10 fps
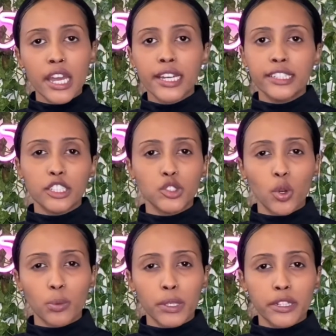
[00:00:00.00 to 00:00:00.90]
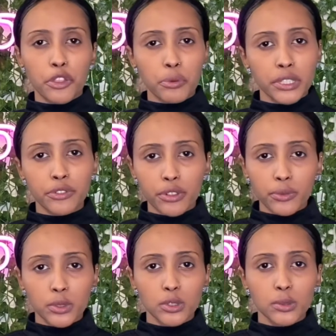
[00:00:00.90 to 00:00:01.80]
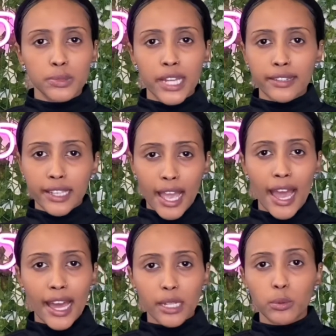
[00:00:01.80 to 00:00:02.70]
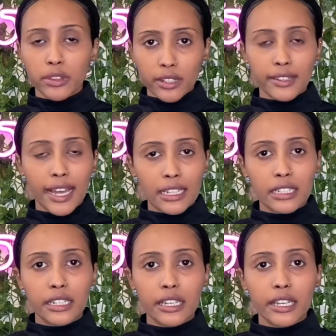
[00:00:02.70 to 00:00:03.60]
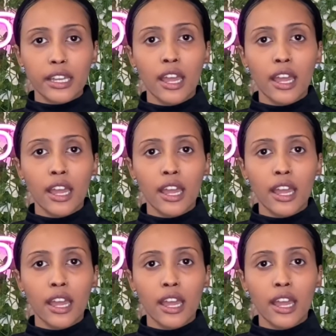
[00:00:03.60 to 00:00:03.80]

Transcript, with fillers: They showed me the three different rooms that they had within that clinic.